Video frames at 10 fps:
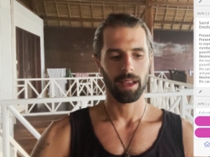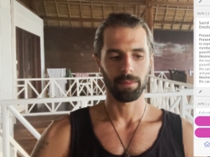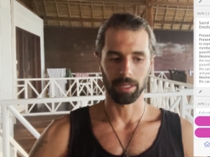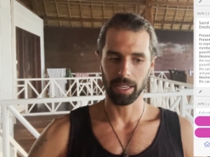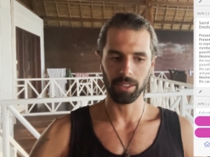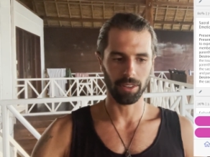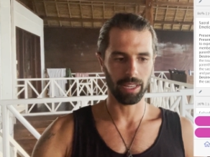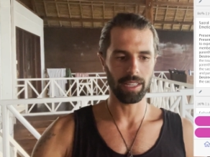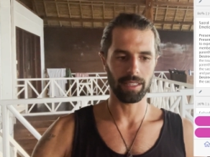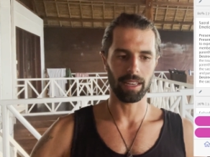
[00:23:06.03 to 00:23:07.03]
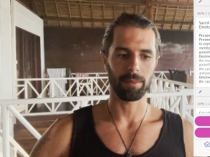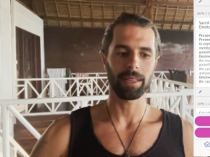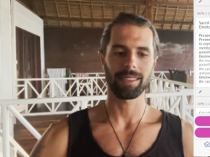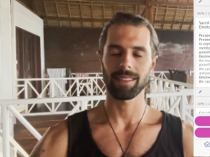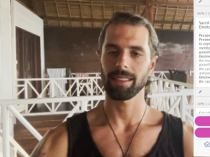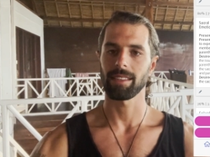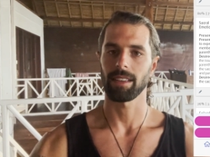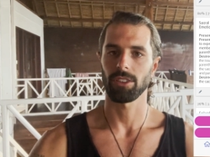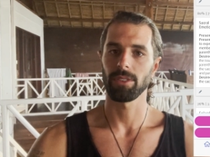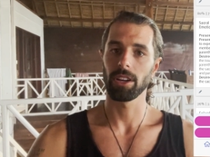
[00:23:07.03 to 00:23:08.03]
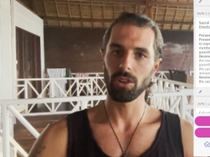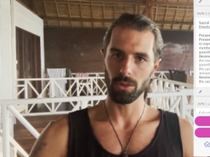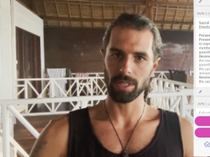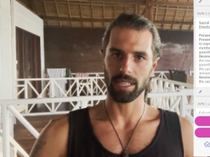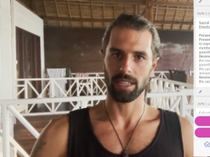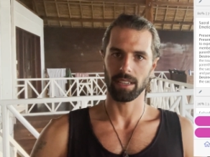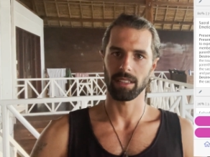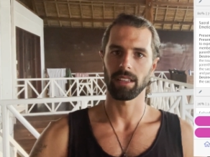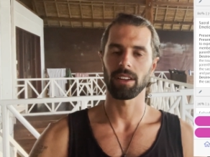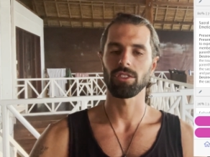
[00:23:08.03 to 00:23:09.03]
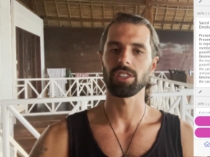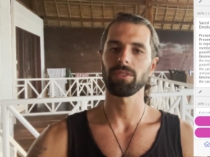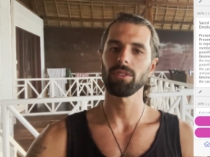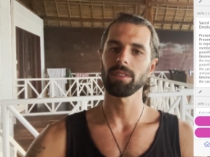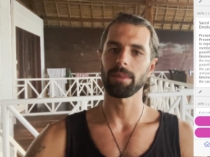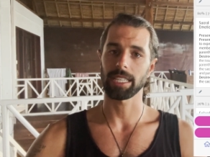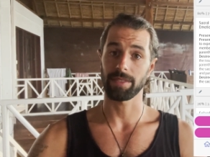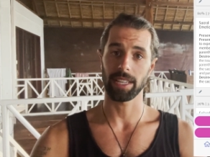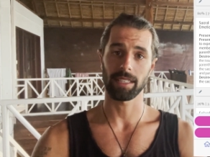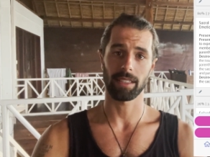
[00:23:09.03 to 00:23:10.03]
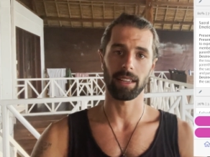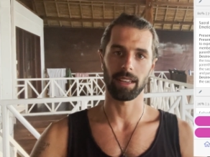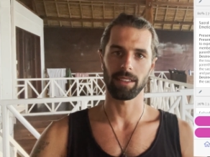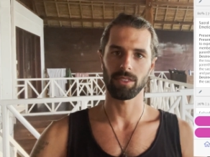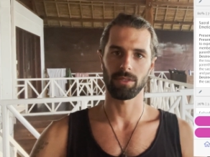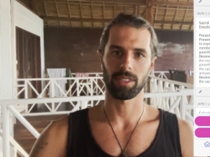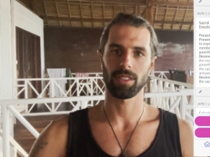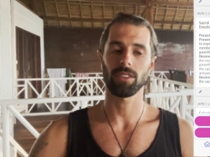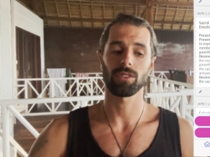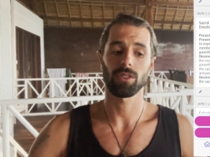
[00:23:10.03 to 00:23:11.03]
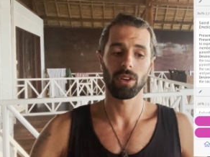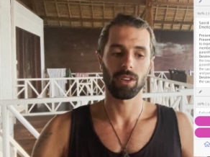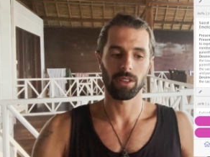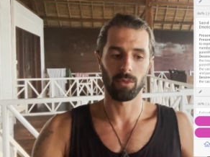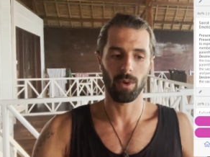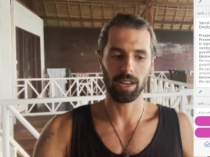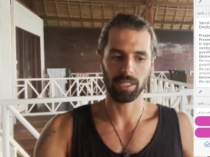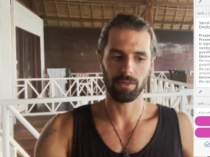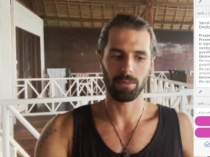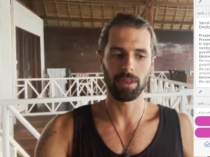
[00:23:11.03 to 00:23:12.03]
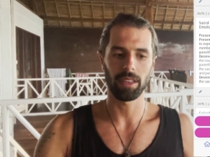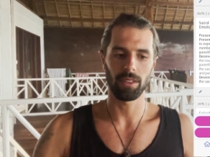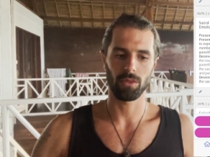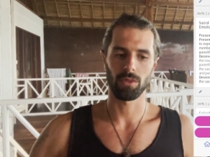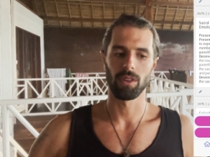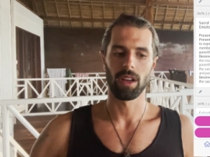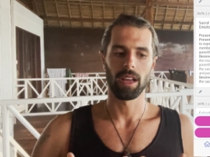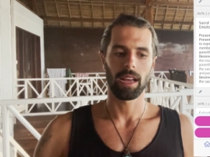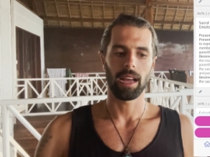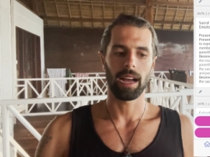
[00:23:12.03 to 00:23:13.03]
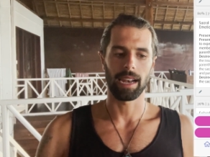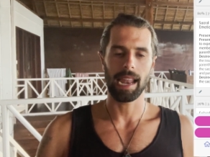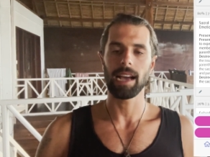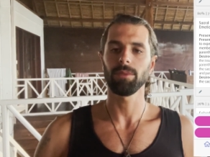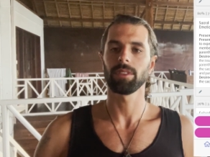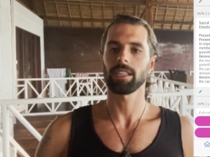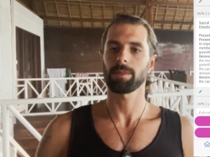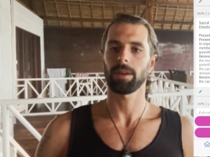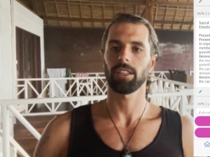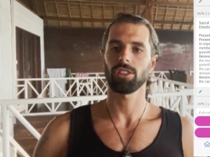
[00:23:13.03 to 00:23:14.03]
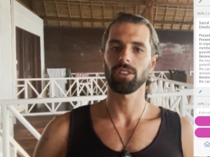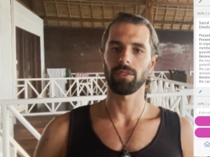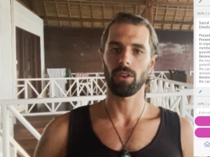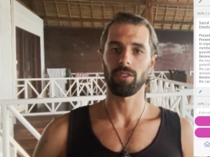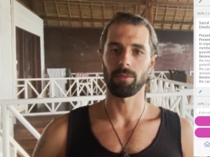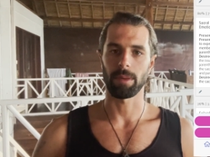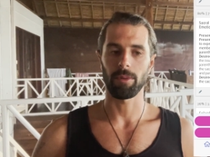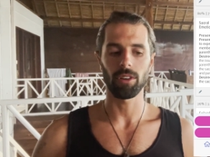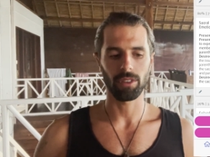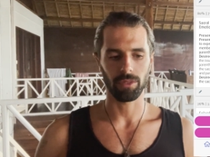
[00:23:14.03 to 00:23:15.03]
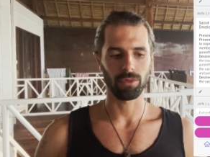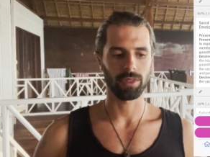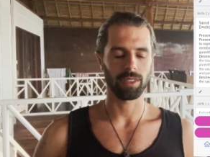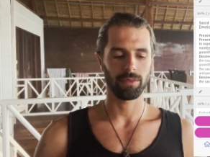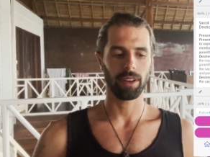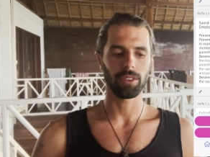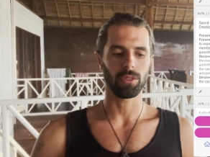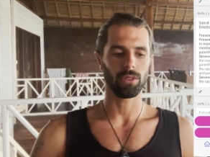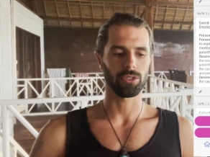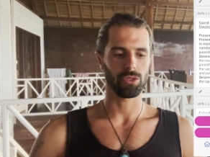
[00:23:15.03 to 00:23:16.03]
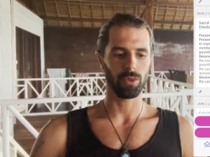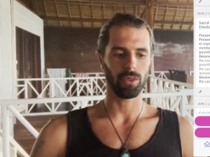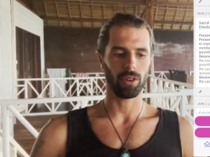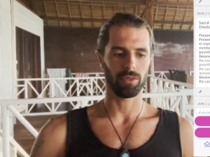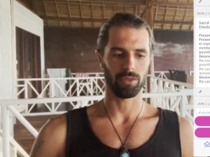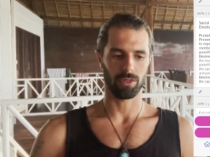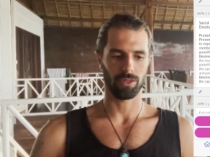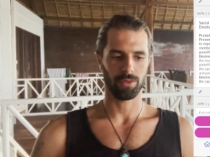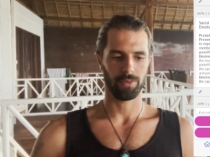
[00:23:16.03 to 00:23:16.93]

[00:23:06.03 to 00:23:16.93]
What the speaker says: But here the Healy is telling me it's actually closing the energy flow in my Svadhisthana. So it's not wise for me to align with the expectation of other people. You have to find your own truth, of course.